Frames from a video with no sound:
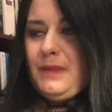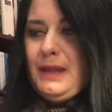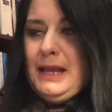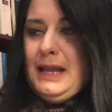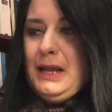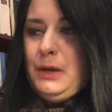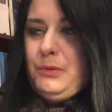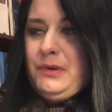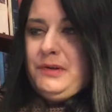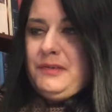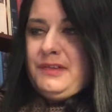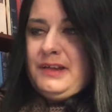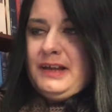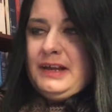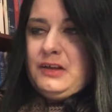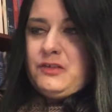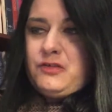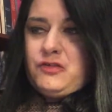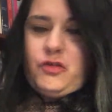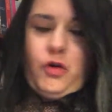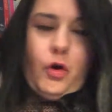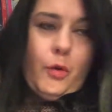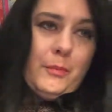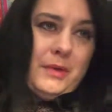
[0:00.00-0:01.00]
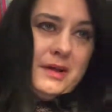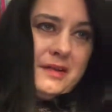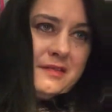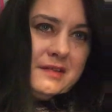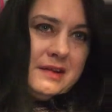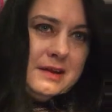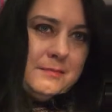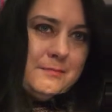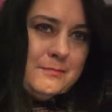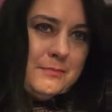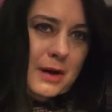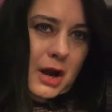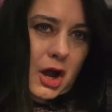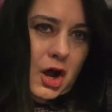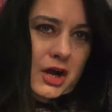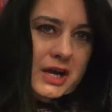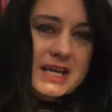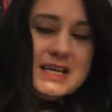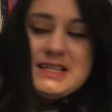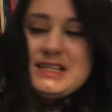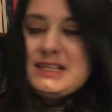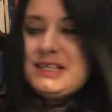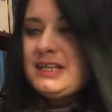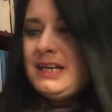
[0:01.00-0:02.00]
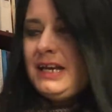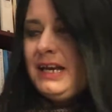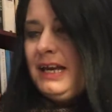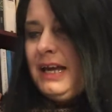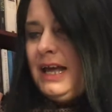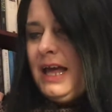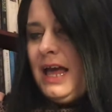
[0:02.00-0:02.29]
Here we see Thomas in Blight